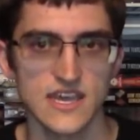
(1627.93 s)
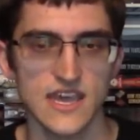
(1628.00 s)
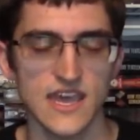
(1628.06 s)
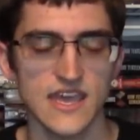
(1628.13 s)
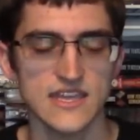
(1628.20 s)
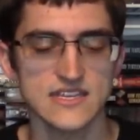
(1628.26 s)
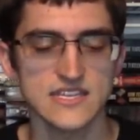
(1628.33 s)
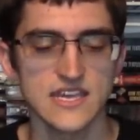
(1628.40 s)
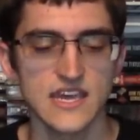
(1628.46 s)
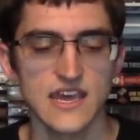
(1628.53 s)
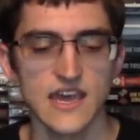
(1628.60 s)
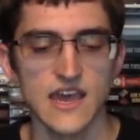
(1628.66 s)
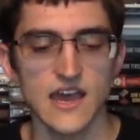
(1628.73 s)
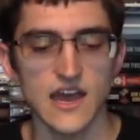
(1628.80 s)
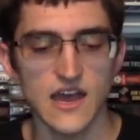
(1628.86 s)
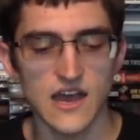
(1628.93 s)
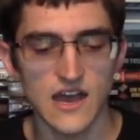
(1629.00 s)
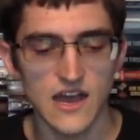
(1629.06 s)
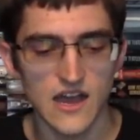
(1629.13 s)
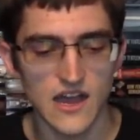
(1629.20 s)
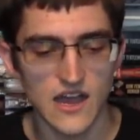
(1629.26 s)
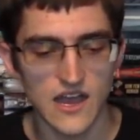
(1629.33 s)
And
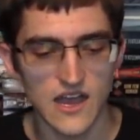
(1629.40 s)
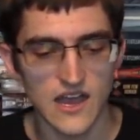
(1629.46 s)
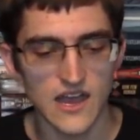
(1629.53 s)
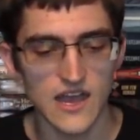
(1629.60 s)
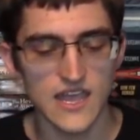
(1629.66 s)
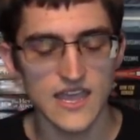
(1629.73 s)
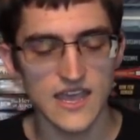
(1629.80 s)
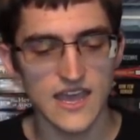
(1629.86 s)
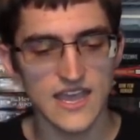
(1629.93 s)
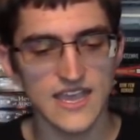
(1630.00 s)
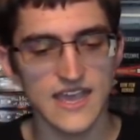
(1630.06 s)
I